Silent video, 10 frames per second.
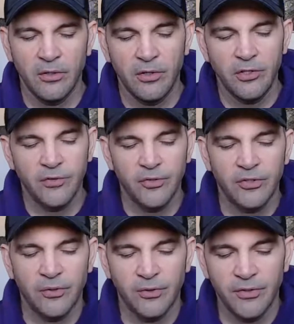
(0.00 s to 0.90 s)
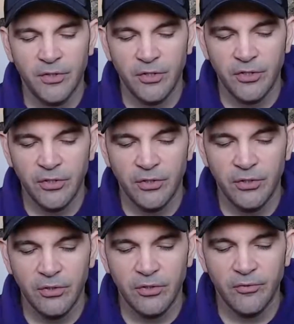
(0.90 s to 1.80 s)
Each of us holds tension
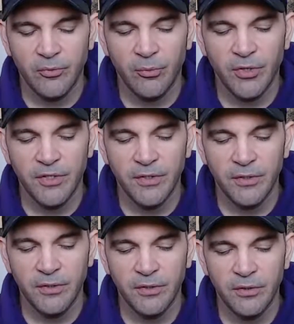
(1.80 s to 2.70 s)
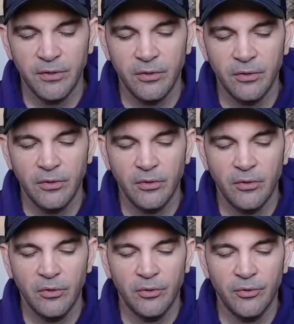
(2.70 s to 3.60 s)
in different places.
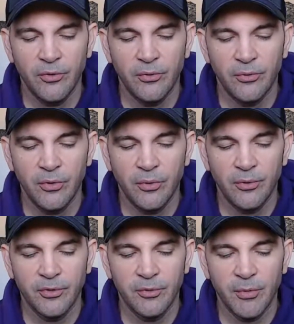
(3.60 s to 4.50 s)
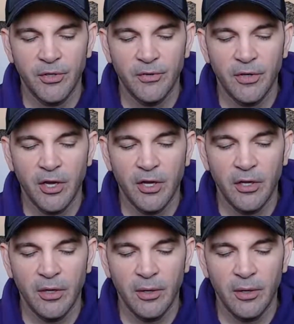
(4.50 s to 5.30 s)
You'll know yours better than I.